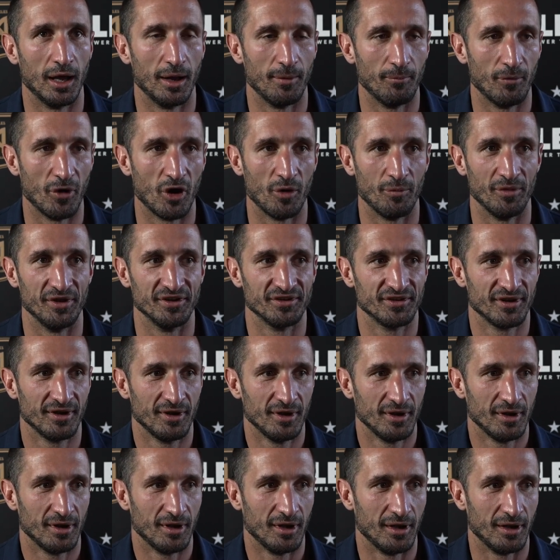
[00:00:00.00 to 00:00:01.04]
moments.
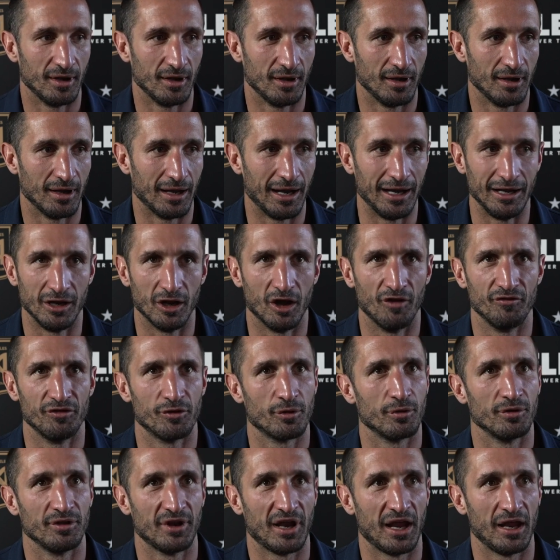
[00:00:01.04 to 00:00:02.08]
I loved
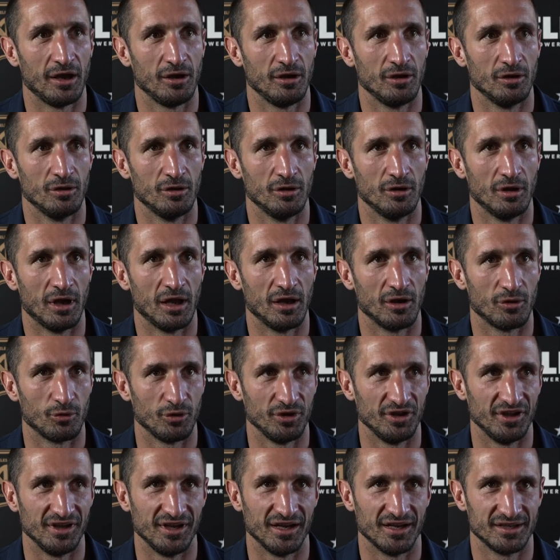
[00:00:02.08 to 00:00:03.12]
Rodeiro and
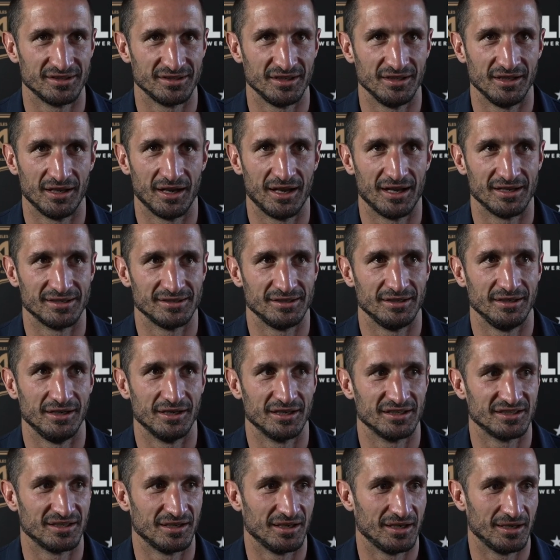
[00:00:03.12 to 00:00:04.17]
Rui Diaz in the last
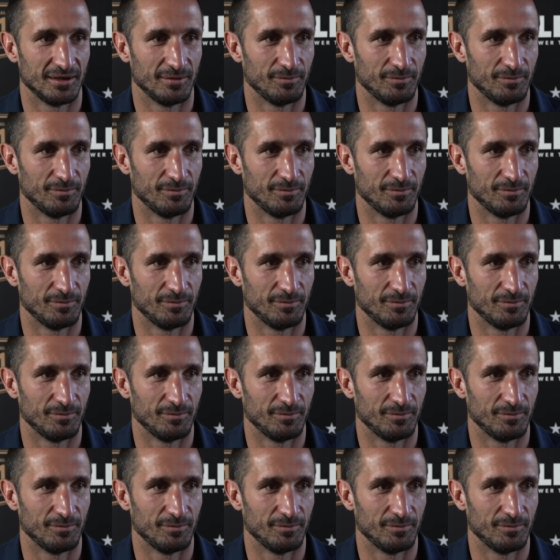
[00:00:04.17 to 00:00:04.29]
years,